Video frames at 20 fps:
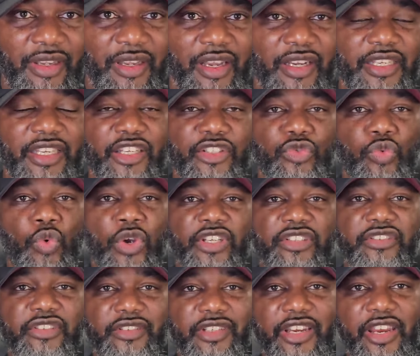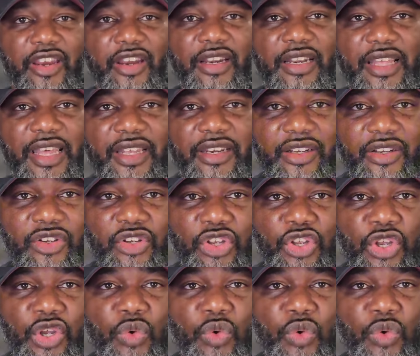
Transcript: against Western Carolina